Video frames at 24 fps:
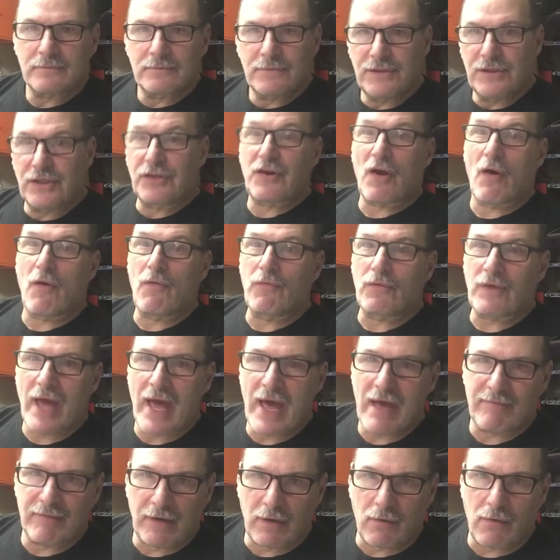You don't
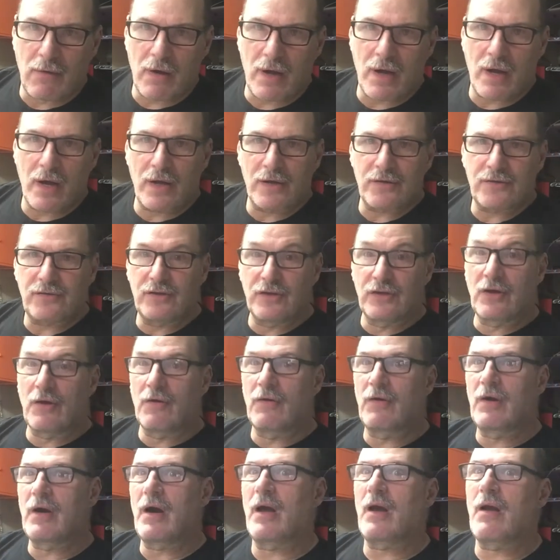have a garage. You
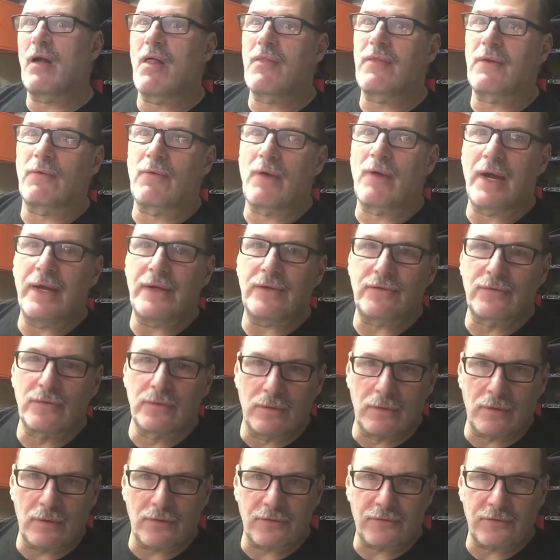don't got all the right
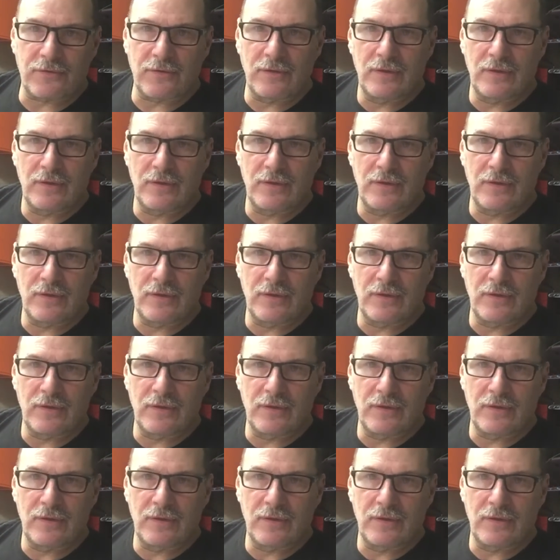tools.